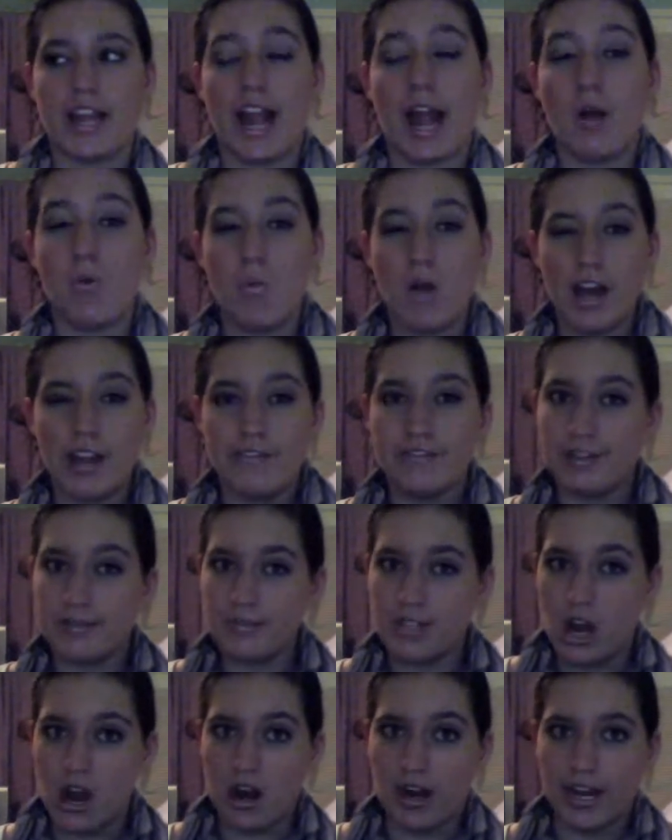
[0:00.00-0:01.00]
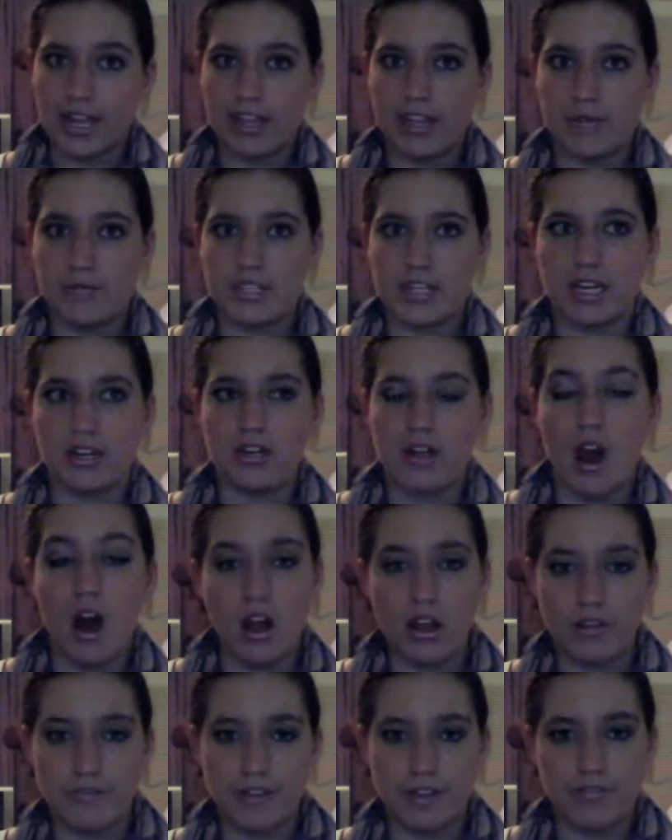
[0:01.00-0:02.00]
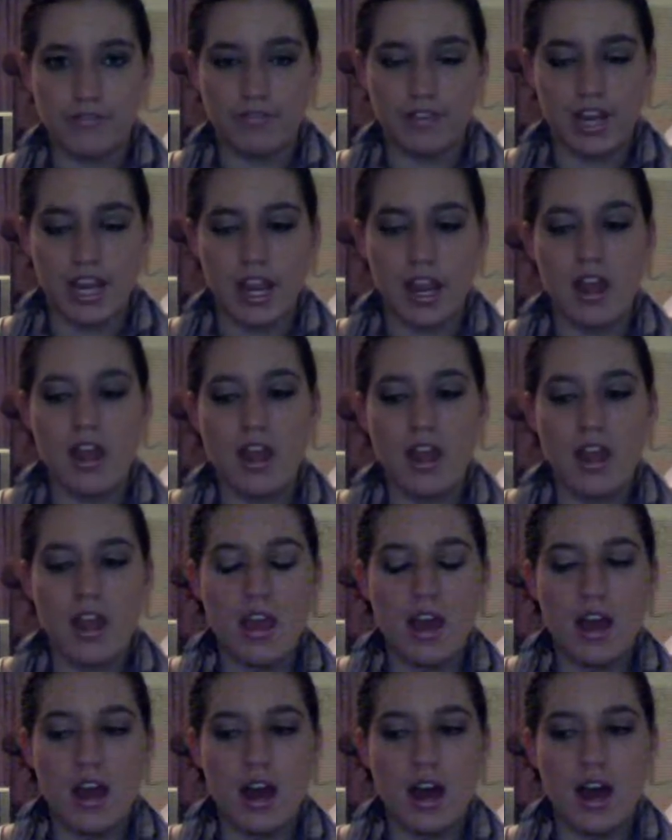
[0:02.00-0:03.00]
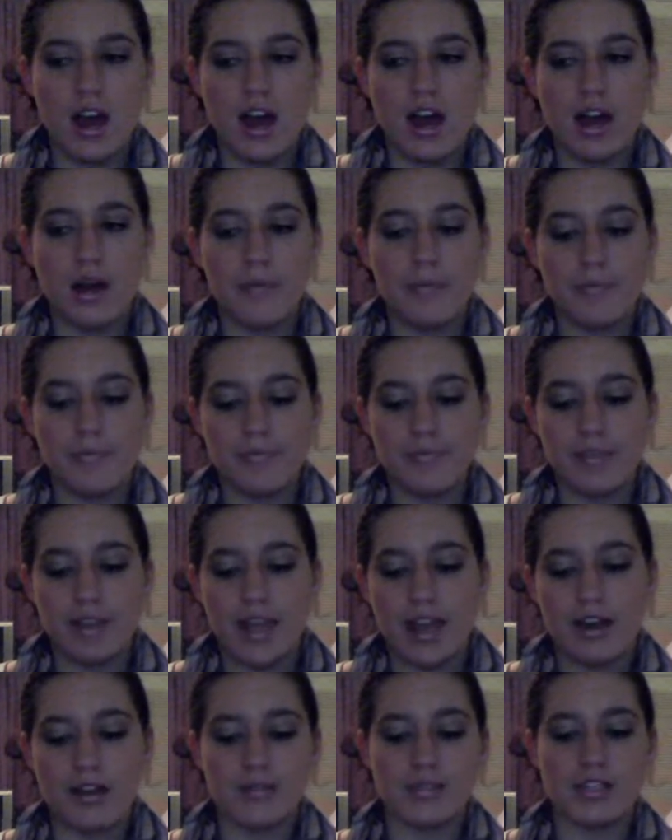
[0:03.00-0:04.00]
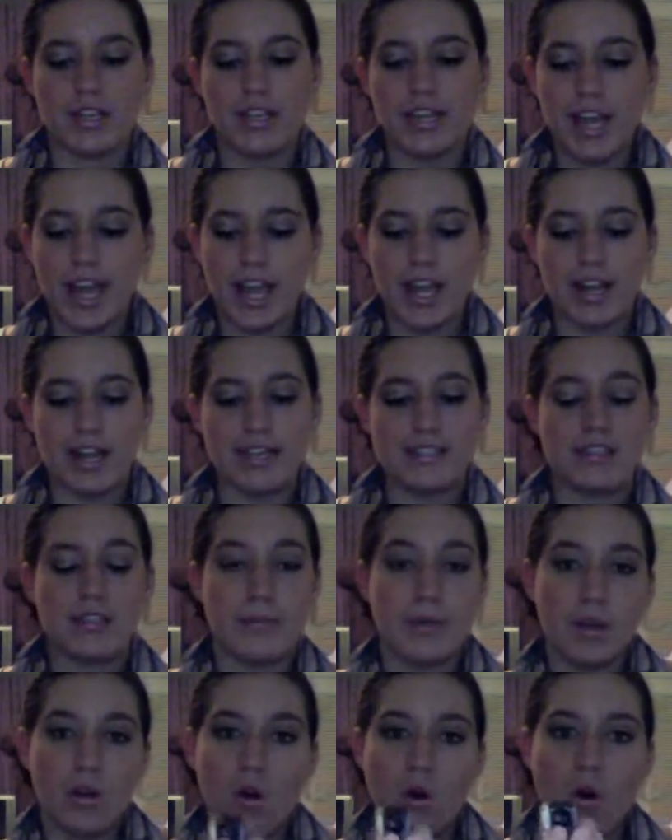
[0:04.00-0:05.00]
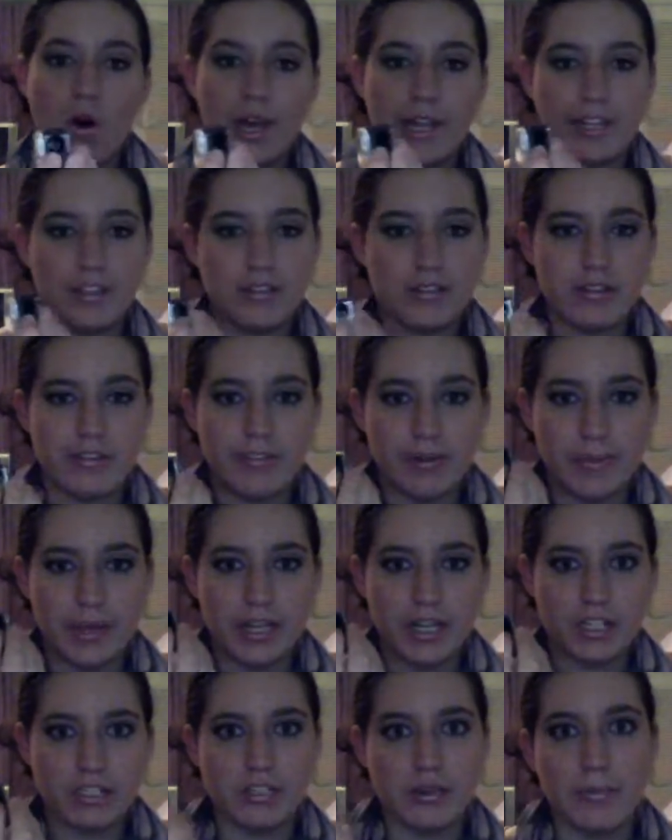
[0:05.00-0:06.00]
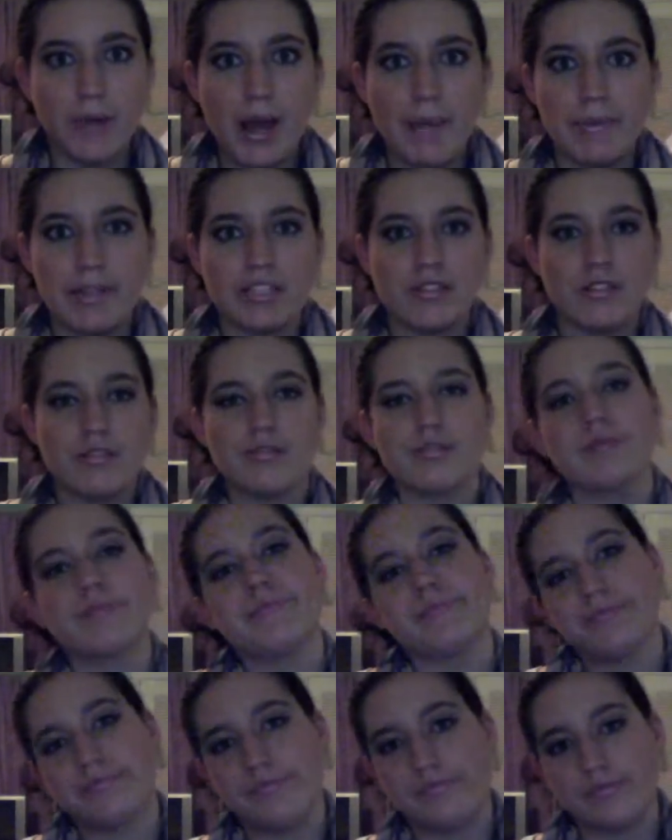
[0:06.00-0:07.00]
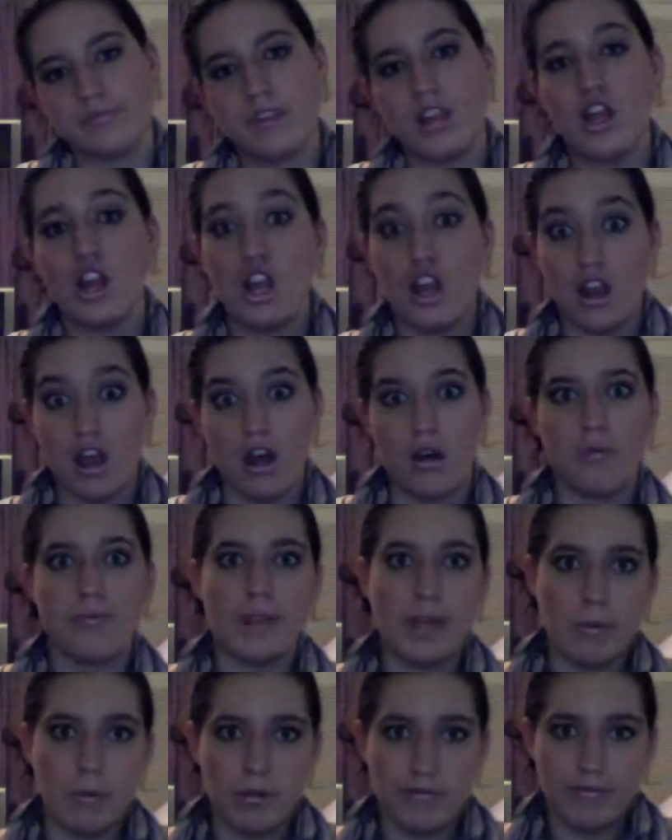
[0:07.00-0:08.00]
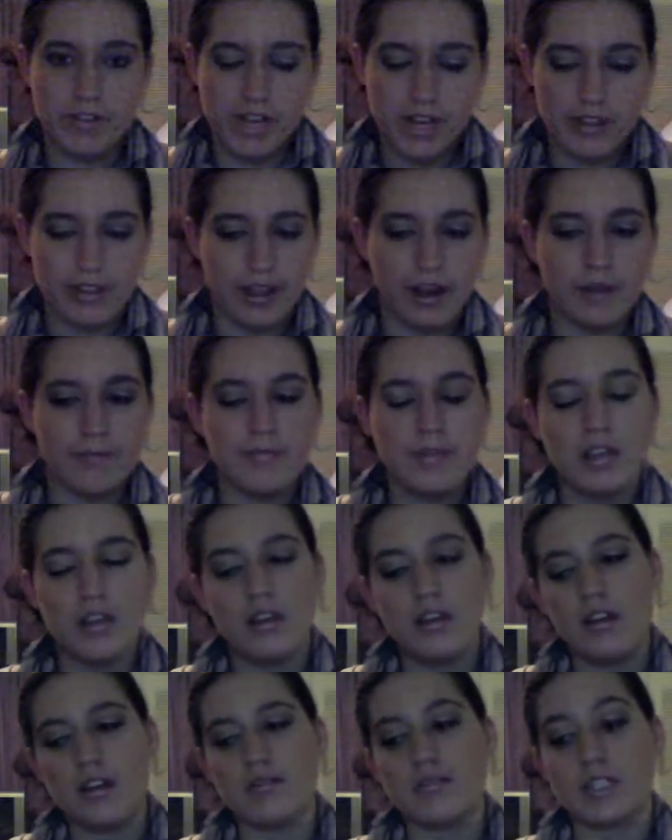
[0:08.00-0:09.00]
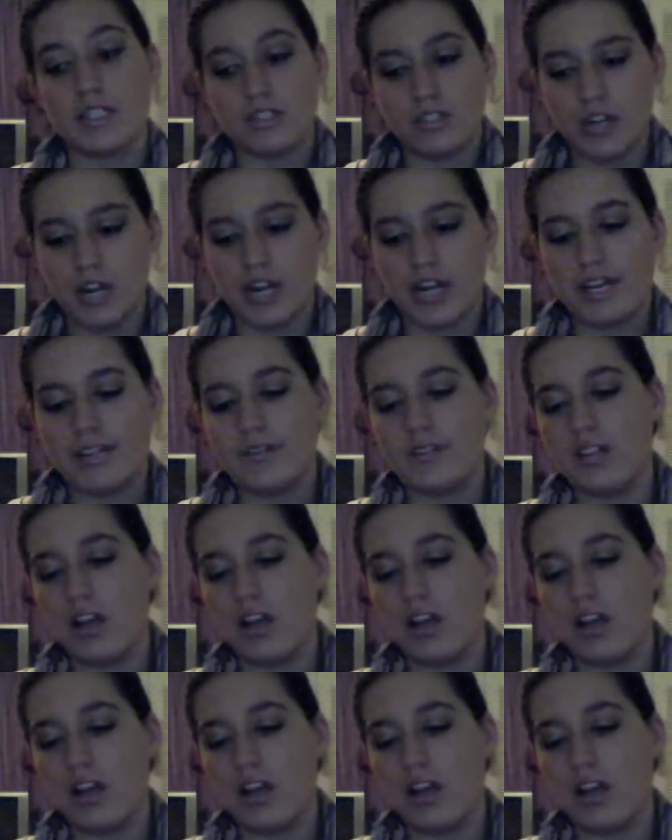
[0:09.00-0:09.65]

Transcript: I got one from Target that was like $1.50, and I was like, yay, it has the big hole, I can use it for my NYX Jumbo eye pencils. No, it won't fit in there. I was like, darn it.